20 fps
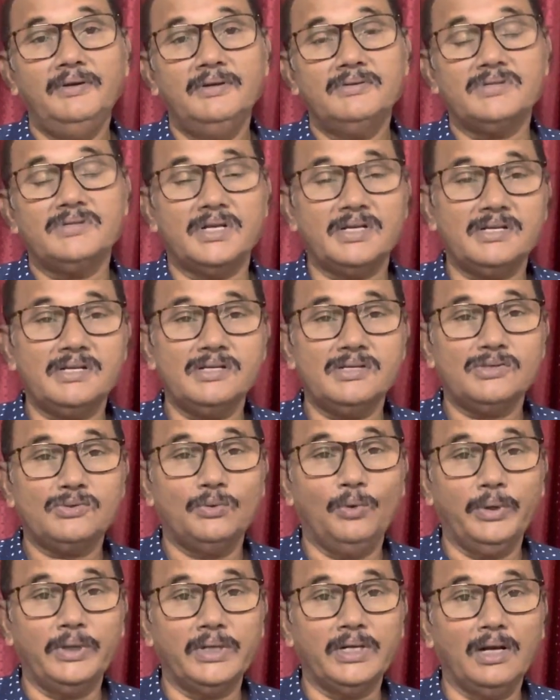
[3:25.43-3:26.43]
Sessions
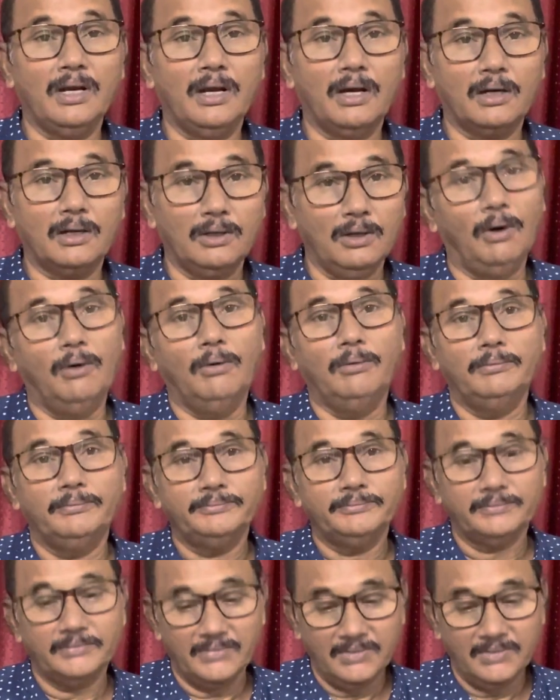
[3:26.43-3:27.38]
Court in Lucknow,